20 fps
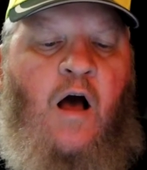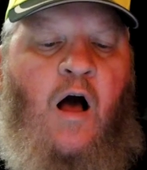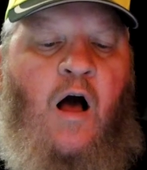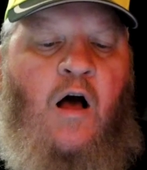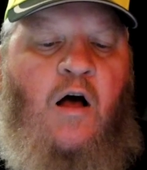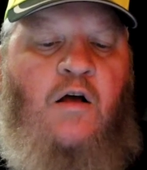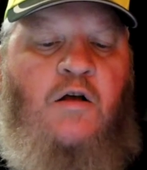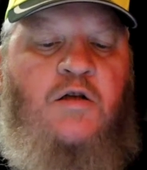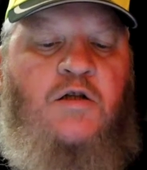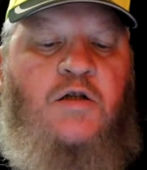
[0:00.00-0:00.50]

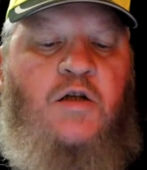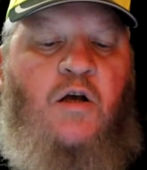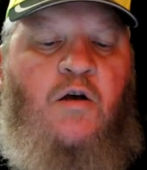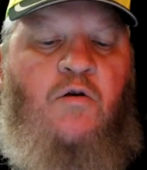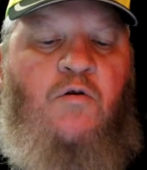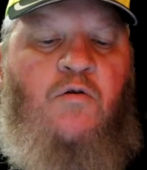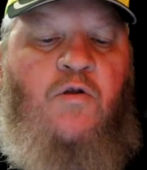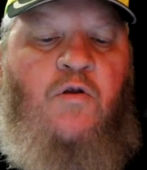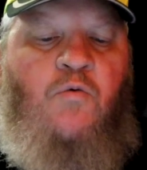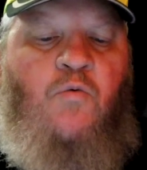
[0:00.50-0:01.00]

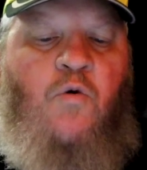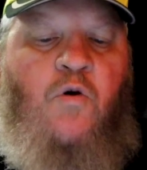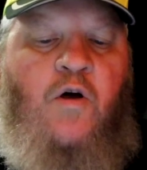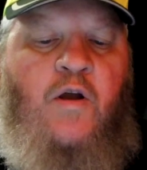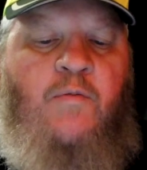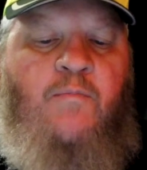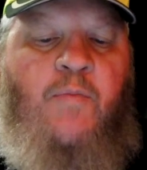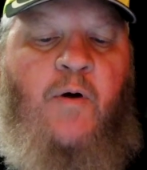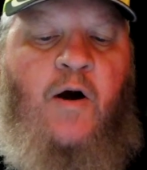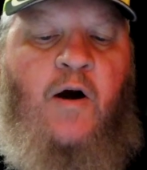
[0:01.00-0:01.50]
Also, the
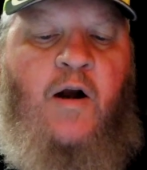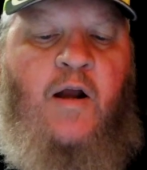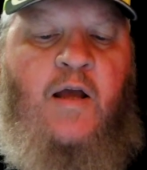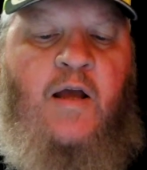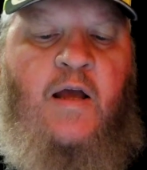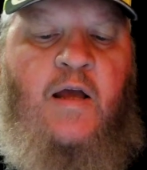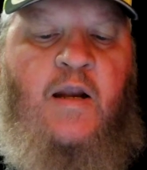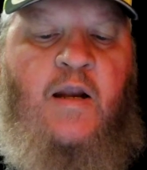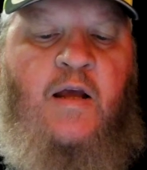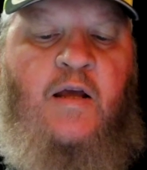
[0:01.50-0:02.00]
one burning
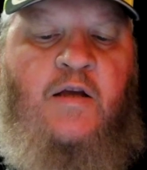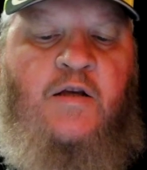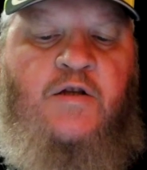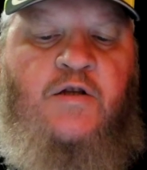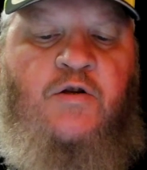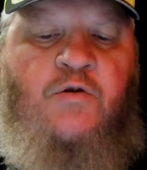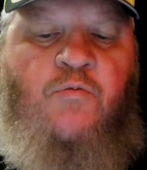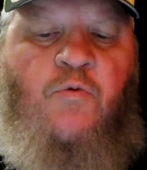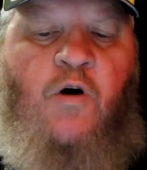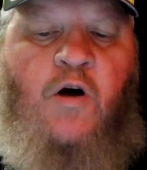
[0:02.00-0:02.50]
it is
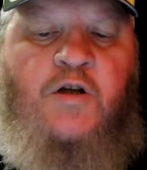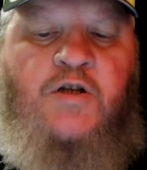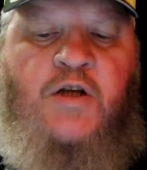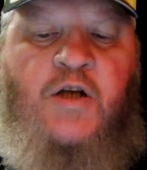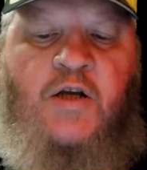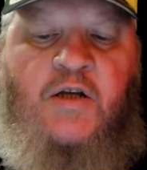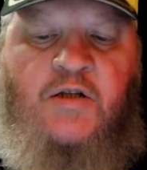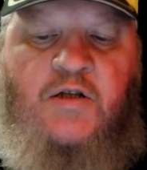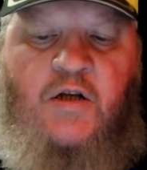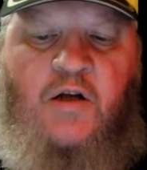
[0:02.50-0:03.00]
to wash
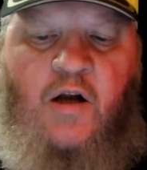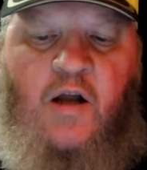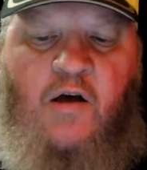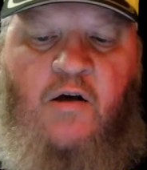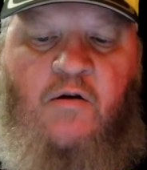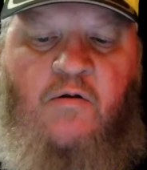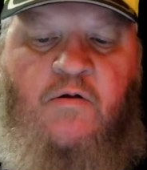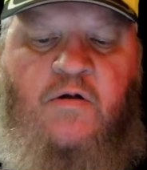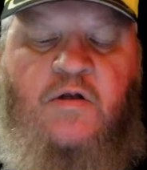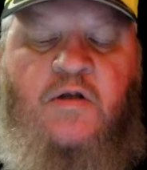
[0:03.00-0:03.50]
his
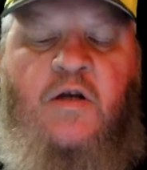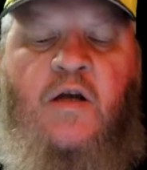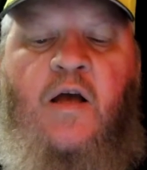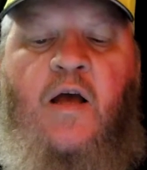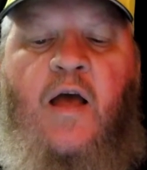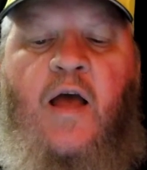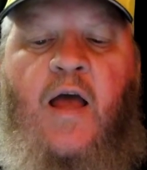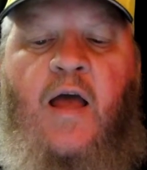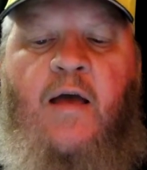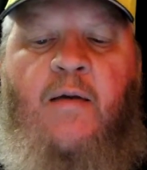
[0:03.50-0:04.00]
clothes
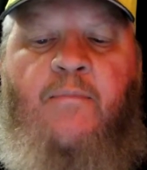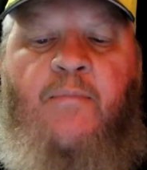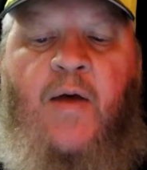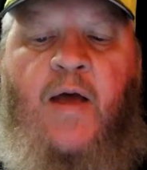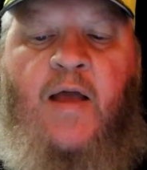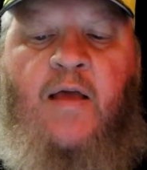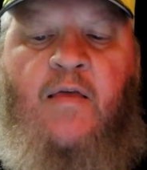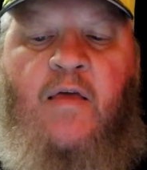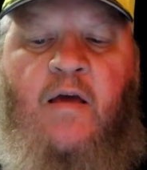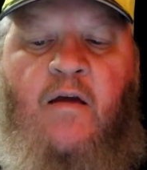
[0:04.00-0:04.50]
and
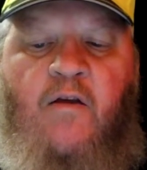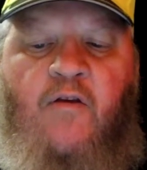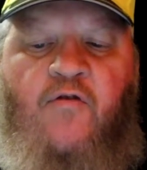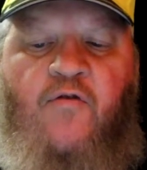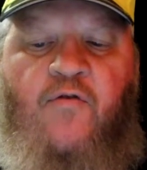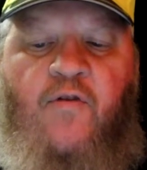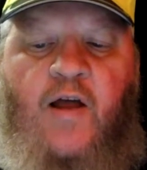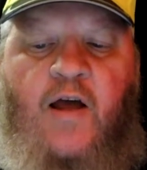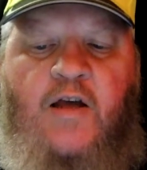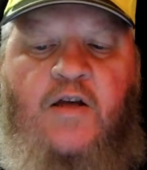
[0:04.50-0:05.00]
bathe his
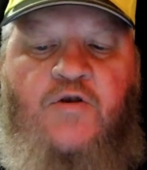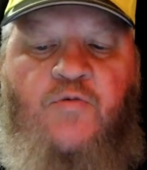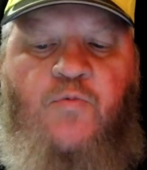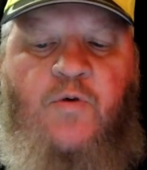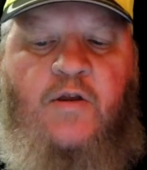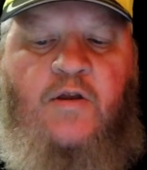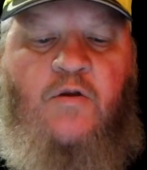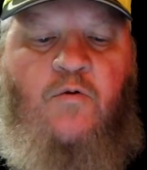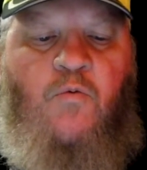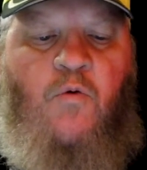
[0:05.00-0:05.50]
flesh
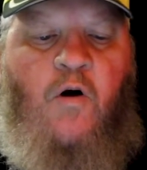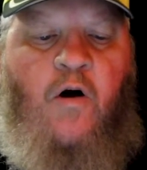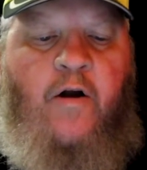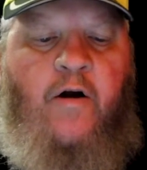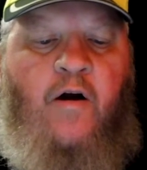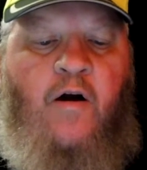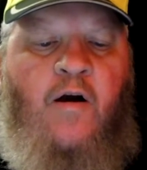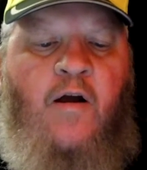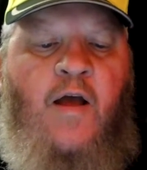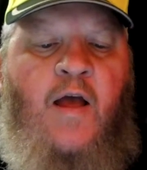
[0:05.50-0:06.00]
with the
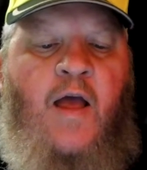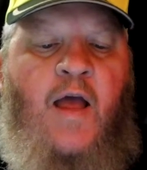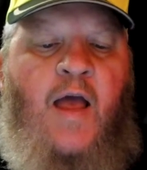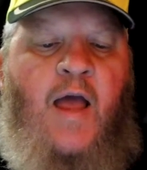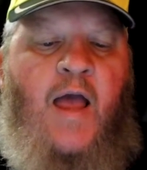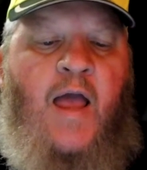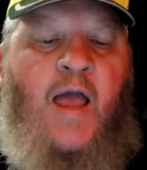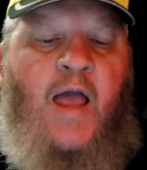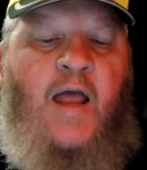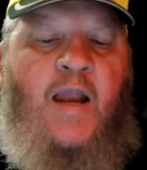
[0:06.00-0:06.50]
water,
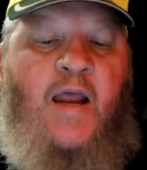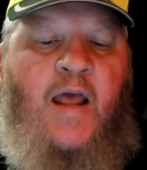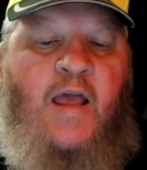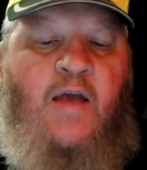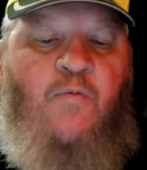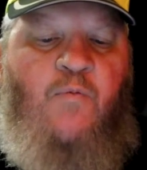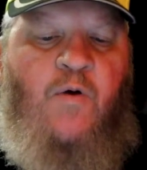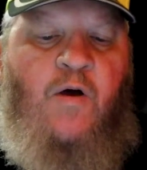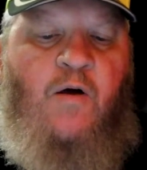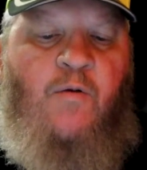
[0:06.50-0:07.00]
and
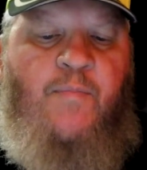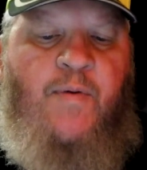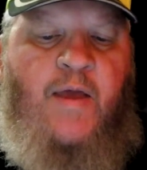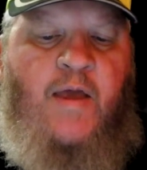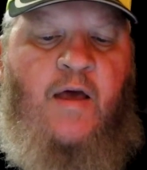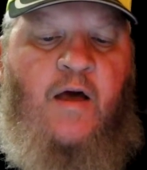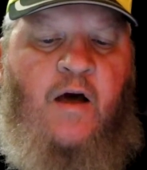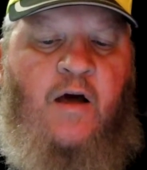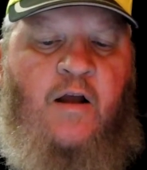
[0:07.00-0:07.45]
he will be